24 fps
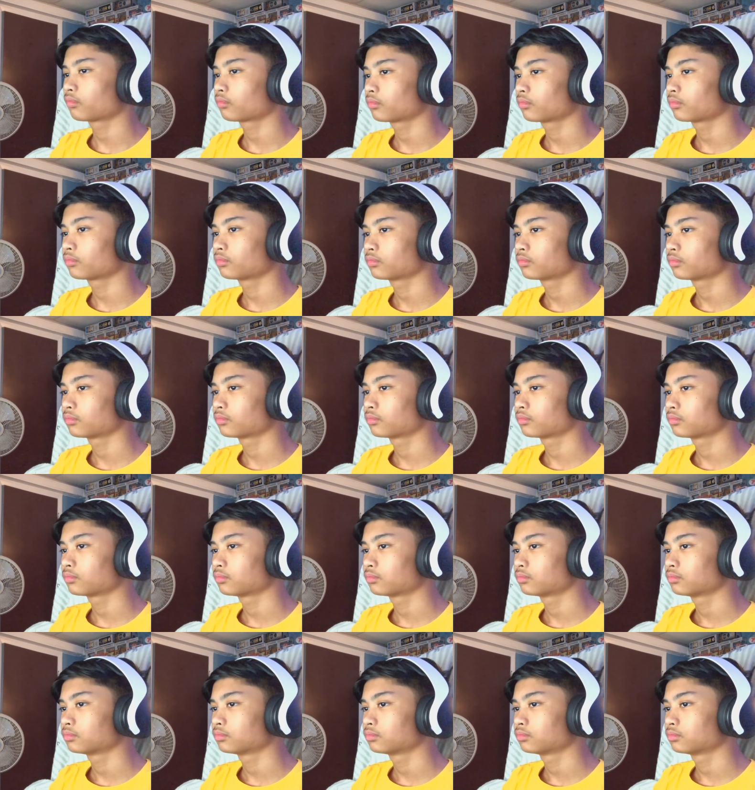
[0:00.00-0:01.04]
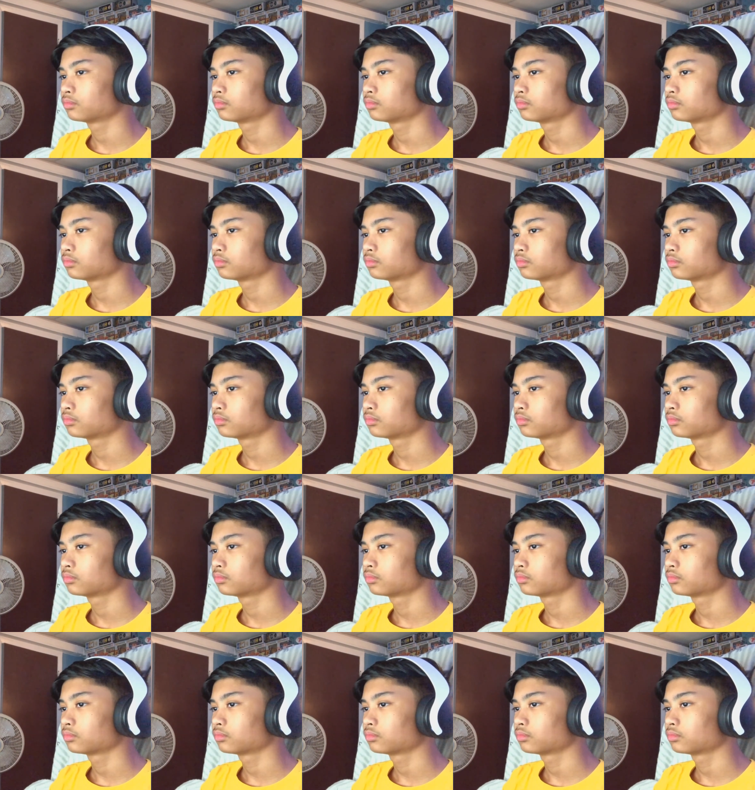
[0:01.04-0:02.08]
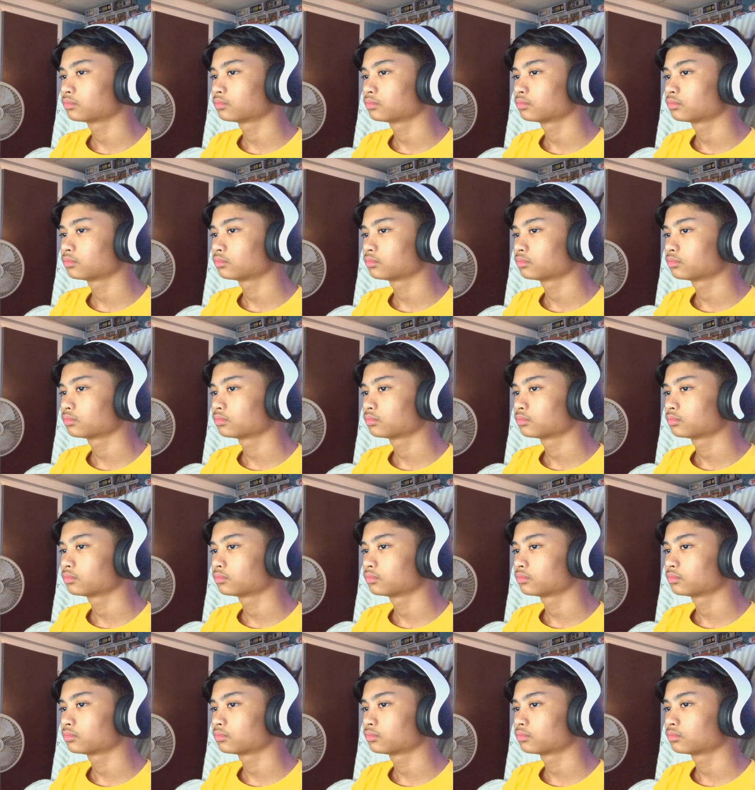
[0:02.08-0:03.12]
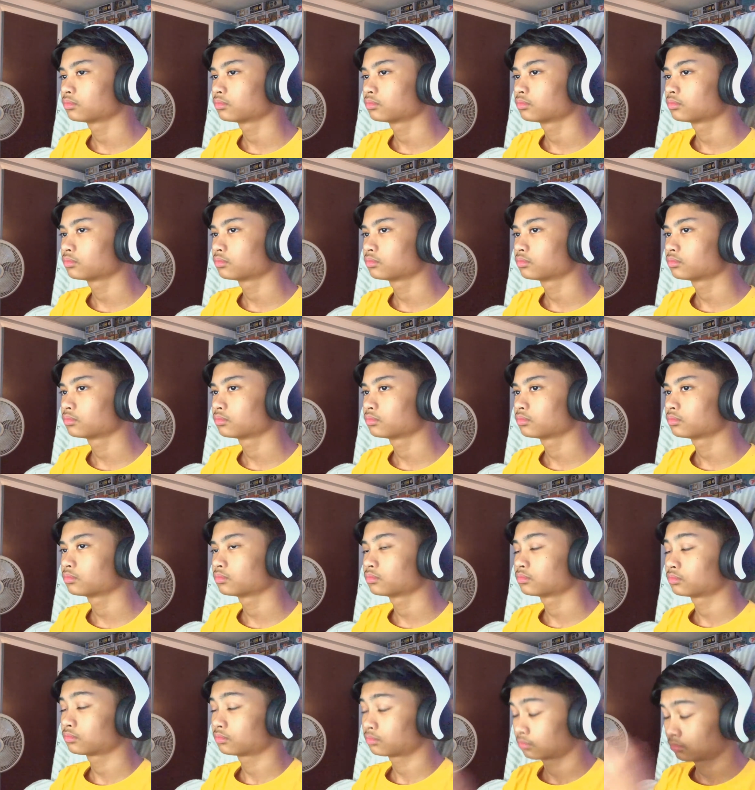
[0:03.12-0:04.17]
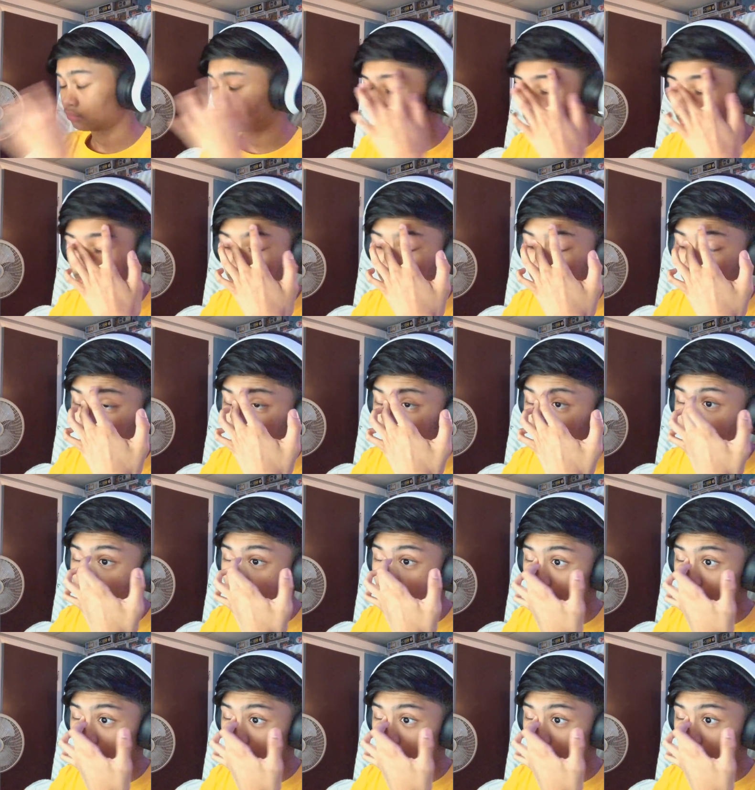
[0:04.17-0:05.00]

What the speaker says: [no speech]